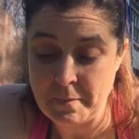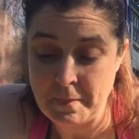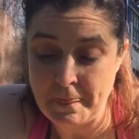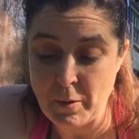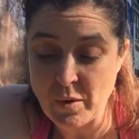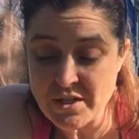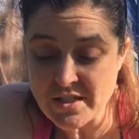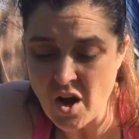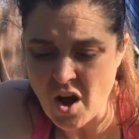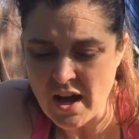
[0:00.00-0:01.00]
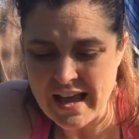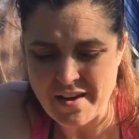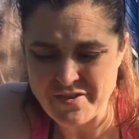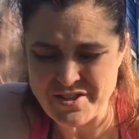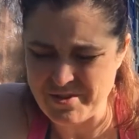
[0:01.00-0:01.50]
What does a hawk have
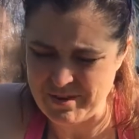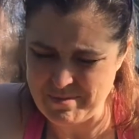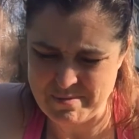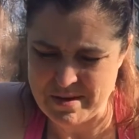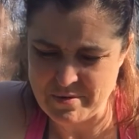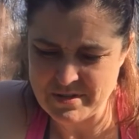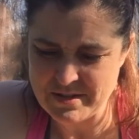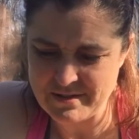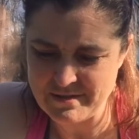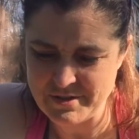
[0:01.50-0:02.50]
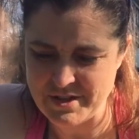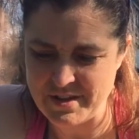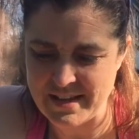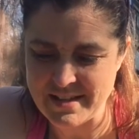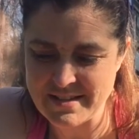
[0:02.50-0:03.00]
to scream about, she
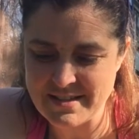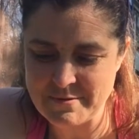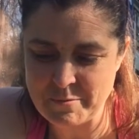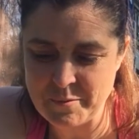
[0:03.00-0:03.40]
thinks.